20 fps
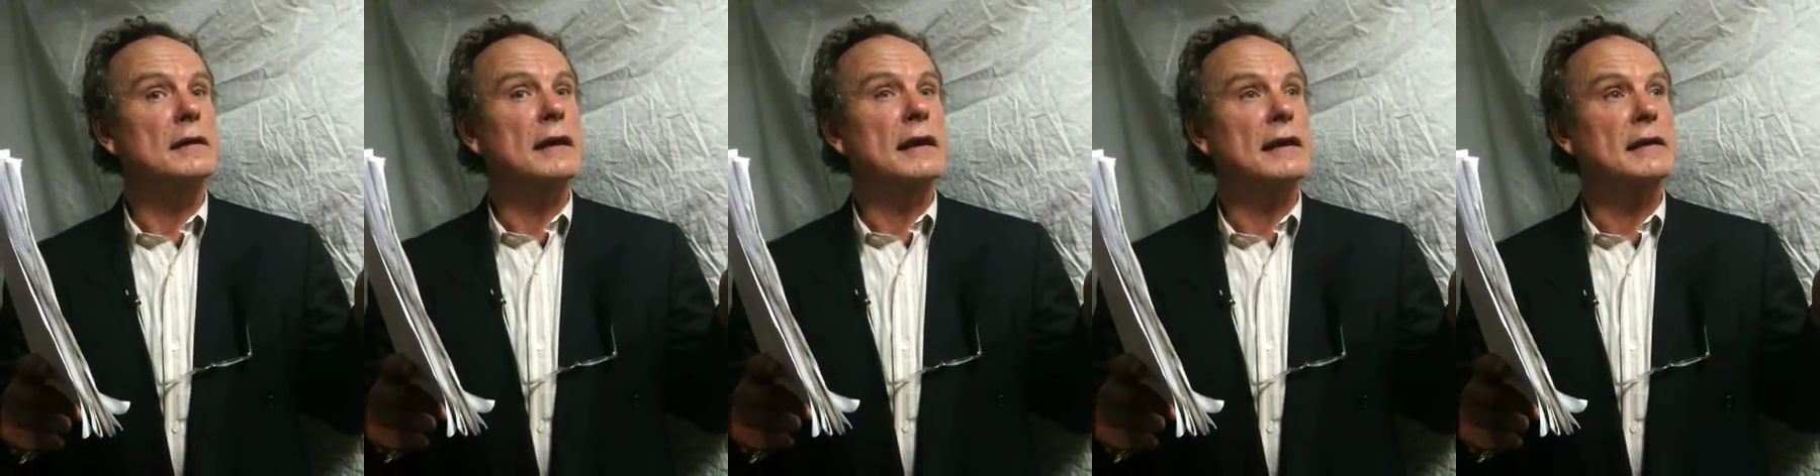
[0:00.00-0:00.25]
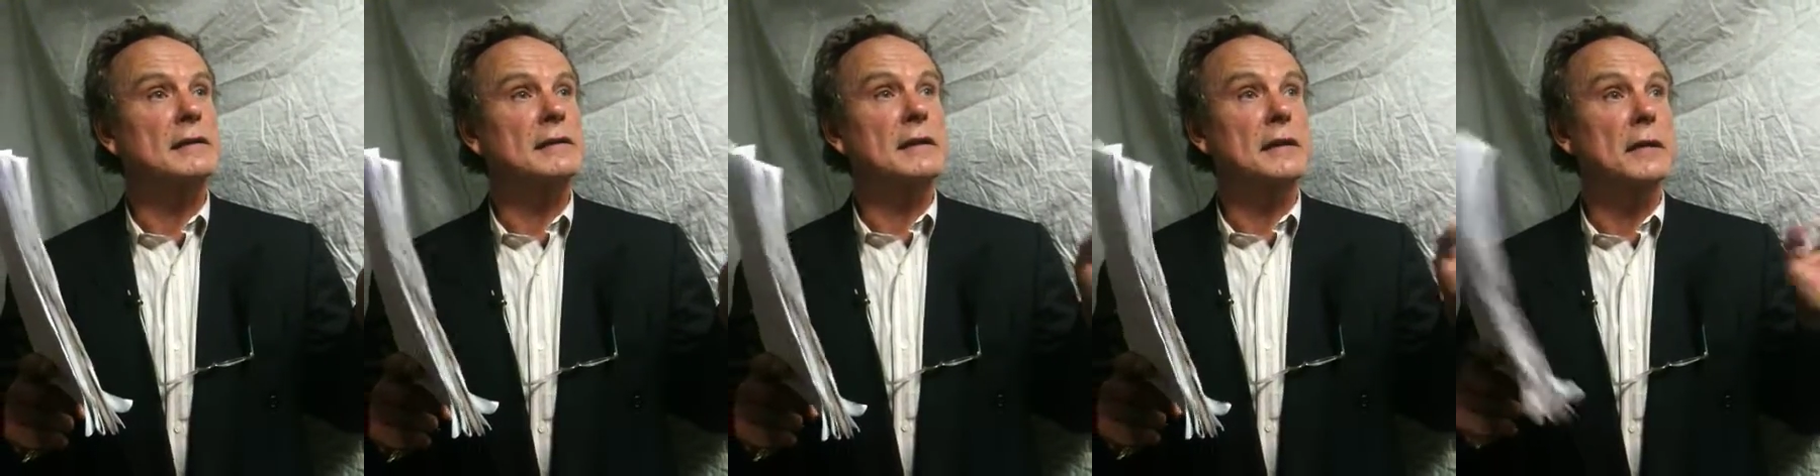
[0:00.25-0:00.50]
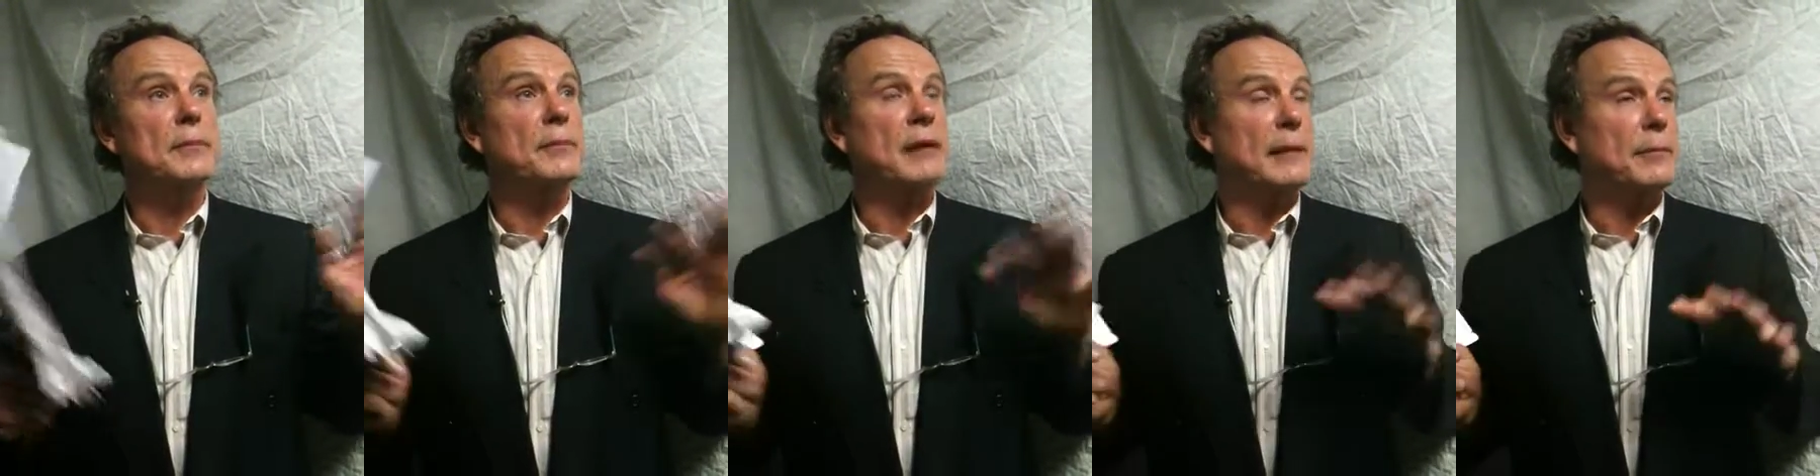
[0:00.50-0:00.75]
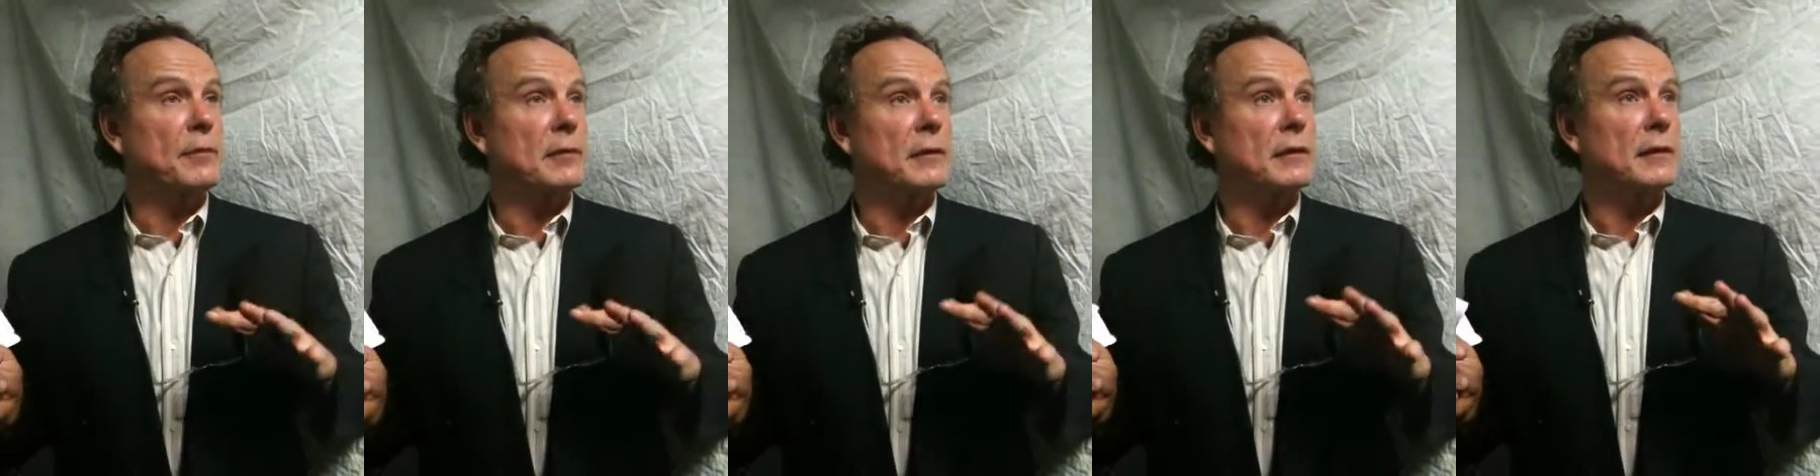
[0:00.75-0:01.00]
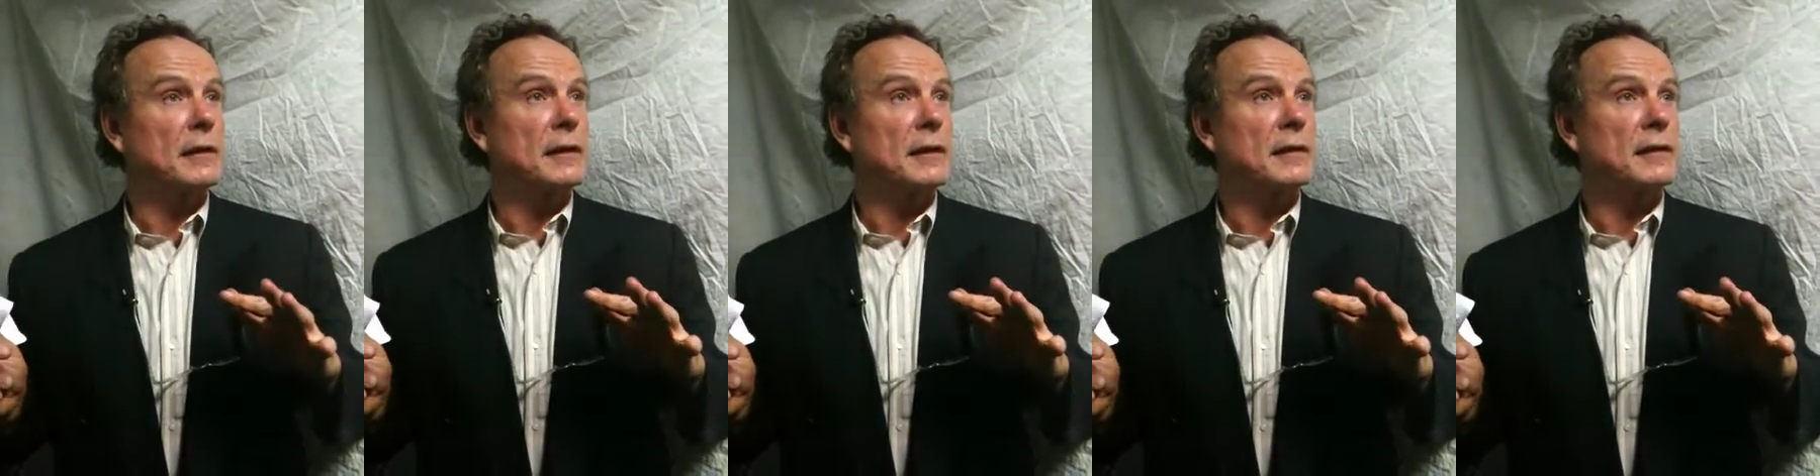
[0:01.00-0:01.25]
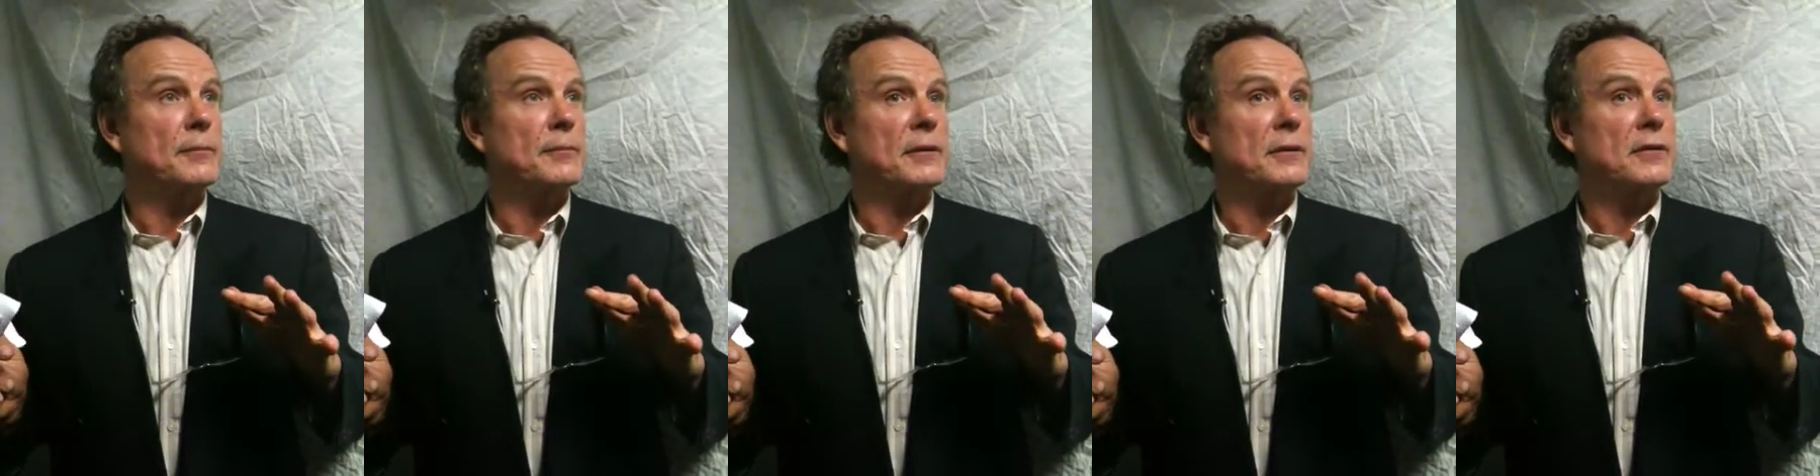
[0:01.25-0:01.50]
that there are people
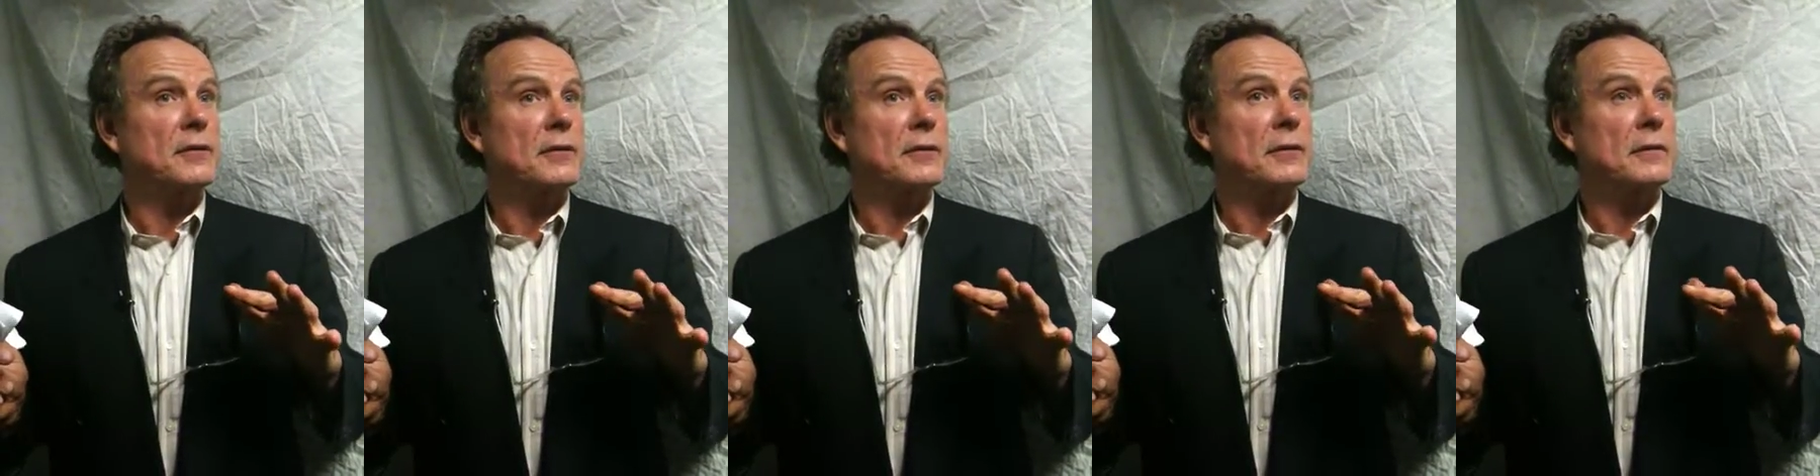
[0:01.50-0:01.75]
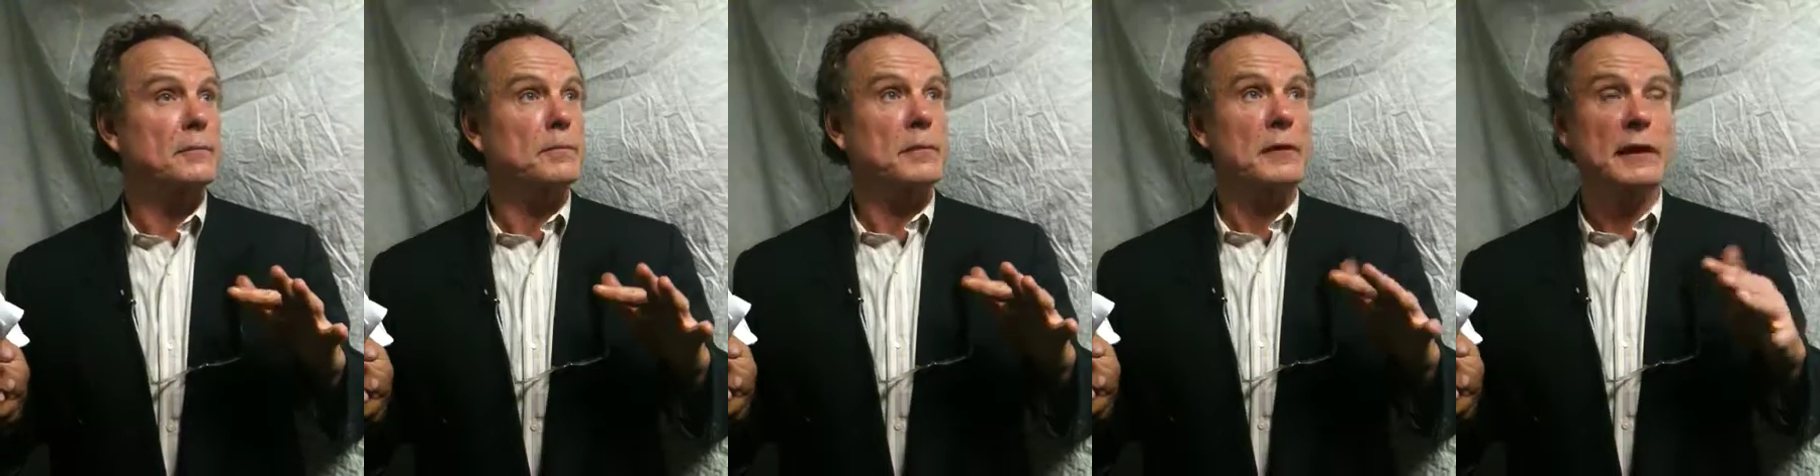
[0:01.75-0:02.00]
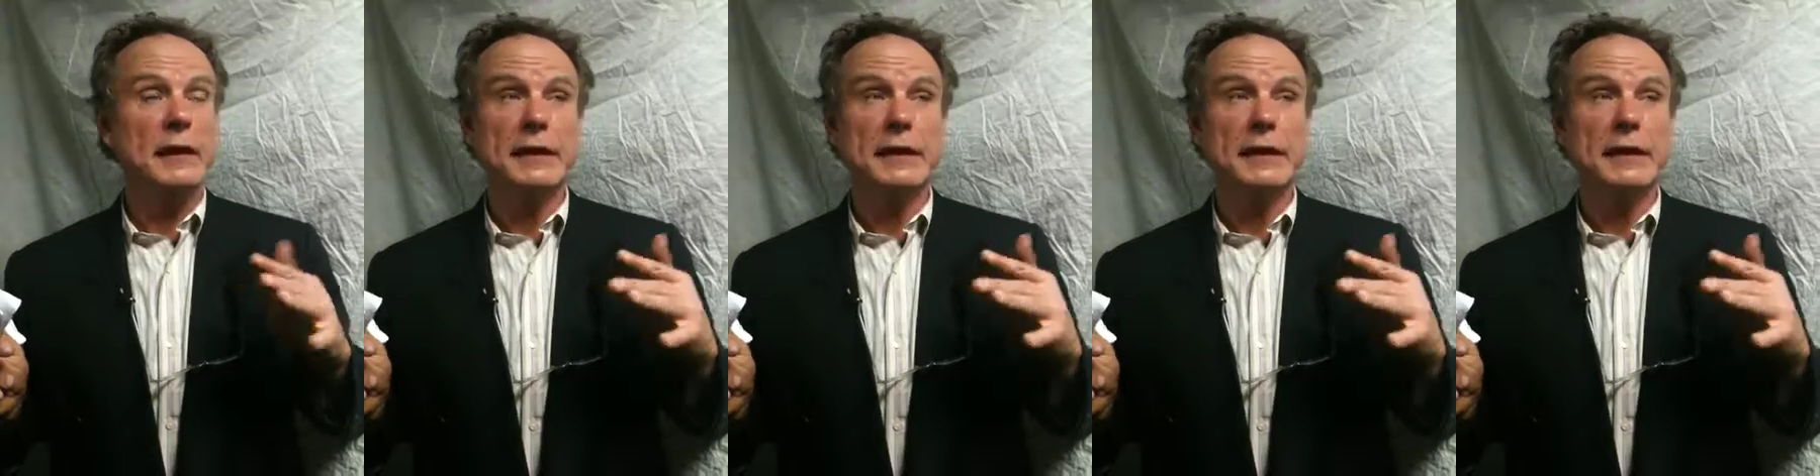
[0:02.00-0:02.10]
in the picture.